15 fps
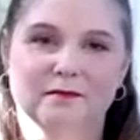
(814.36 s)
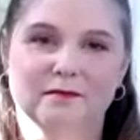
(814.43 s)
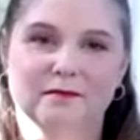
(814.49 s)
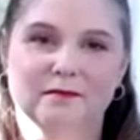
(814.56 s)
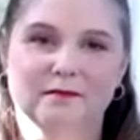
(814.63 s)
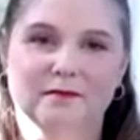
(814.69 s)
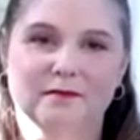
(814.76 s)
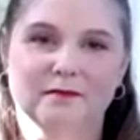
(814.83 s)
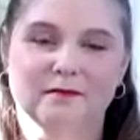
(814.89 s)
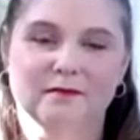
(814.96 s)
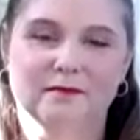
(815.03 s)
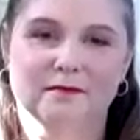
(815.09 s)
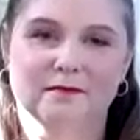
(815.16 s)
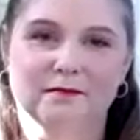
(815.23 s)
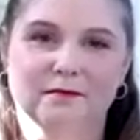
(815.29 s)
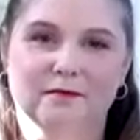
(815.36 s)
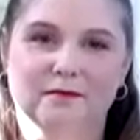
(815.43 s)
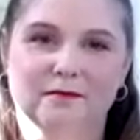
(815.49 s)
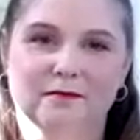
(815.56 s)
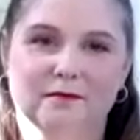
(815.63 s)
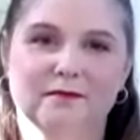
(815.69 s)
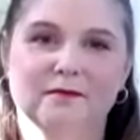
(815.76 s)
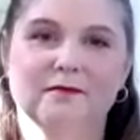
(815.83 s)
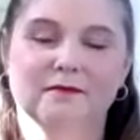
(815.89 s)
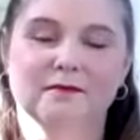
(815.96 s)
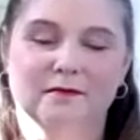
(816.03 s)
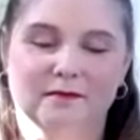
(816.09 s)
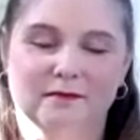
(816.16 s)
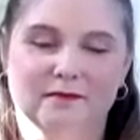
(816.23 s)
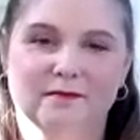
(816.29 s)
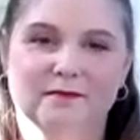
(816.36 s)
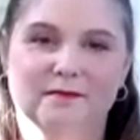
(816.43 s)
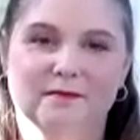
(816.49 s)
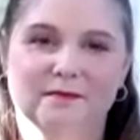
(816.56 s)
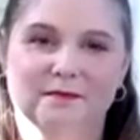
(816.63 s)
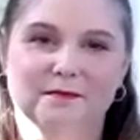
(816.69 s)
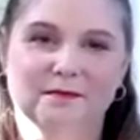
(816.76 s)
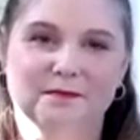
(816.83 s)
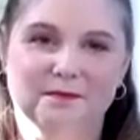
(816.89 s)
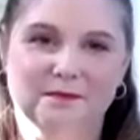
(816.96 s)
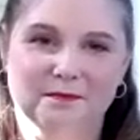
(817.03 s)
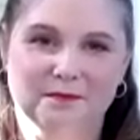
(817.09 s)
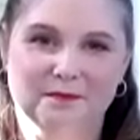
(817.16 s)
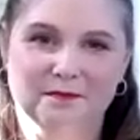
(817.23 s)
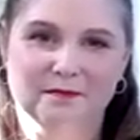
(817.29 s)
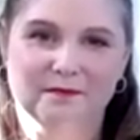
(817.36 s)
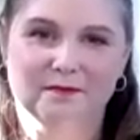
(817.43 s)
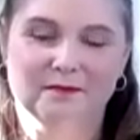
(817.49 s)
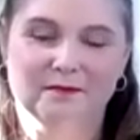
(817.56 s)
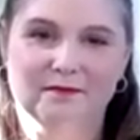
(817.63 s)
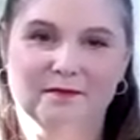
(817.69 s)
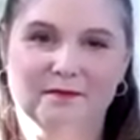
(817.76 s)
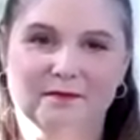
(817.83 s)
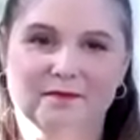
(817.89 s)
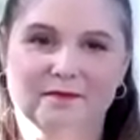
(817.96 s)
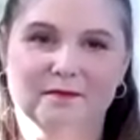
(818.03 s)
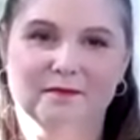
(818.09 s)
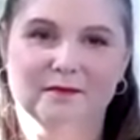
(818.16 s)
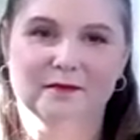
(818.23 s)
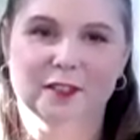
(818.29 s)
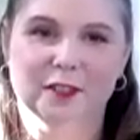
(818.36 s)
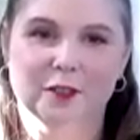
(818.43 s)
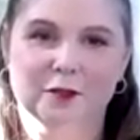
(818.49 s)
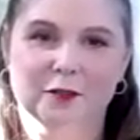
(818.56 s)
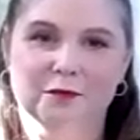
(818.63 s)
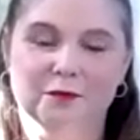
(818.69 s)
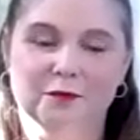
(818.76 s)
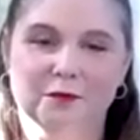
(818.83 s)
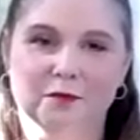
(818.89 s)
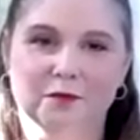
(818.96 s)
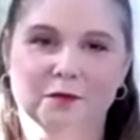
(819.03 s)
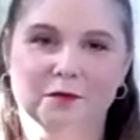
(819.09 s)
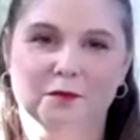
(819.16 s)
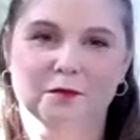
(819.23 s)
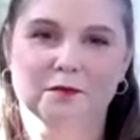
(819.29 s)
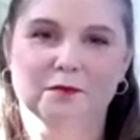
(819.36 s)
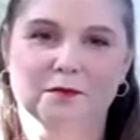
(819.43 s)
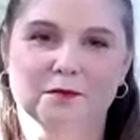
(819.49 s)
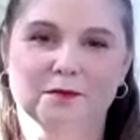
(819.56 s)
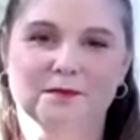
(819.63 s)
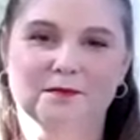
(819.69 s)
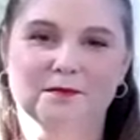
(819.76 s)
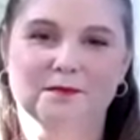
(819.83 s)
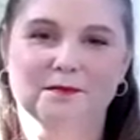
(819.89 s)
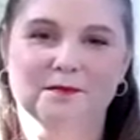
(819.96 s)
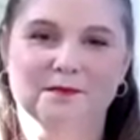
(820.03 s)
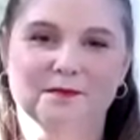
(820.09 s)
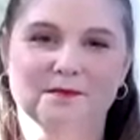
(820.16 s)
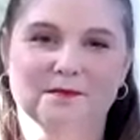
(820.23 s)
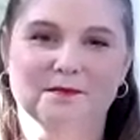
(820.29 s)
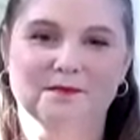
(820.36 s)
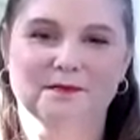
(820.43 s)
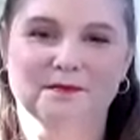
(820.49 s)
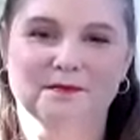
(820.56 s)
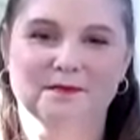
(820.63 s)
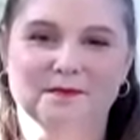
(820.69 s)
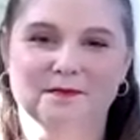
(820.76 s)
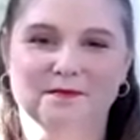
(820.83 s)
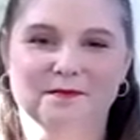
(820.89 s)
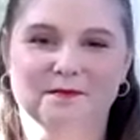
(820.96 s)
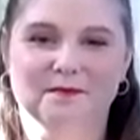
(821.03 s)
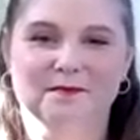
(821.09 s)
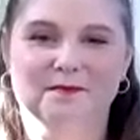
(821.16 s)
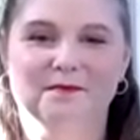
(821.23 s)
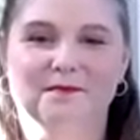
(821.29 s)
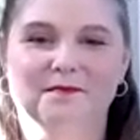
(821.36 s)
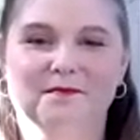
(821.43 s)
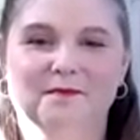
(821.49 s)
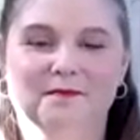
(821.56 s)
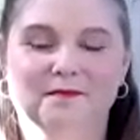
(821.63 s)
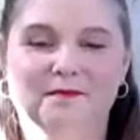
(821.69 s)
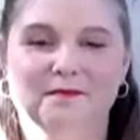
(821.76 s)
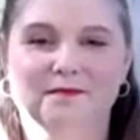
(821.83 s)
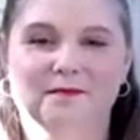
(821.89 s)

No words are spoken by the person on screen.